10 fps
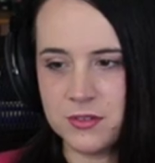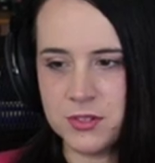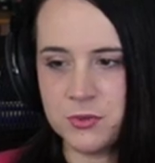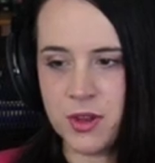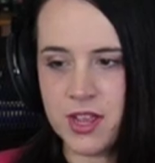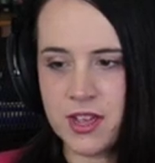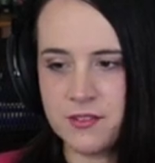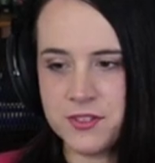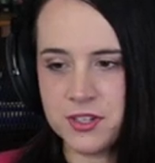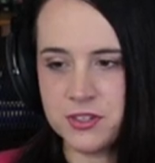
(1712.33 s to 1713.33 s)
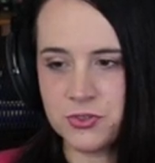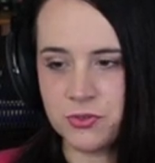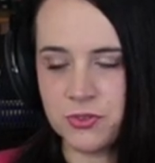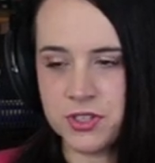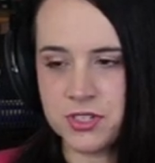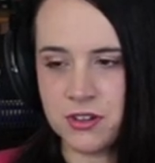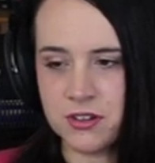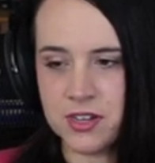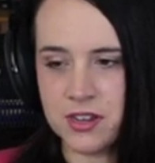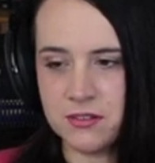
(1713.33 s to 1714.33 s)
Oh, do I have to control the
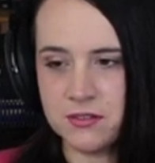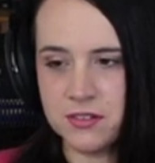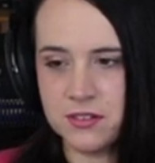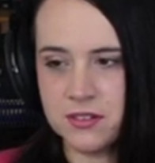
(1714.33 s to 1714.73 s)
dog now?